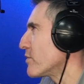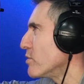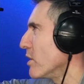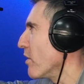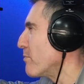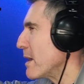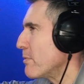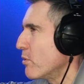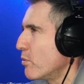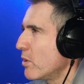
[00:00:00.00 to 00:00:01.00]
to a lot of
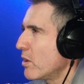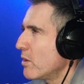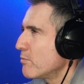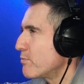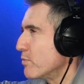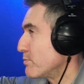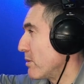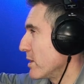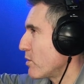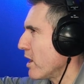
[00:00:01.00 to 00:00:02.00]
people, it was
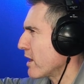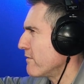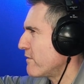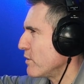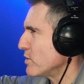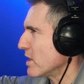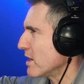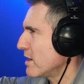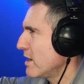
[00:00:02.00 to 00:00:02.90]
probably quite confusing.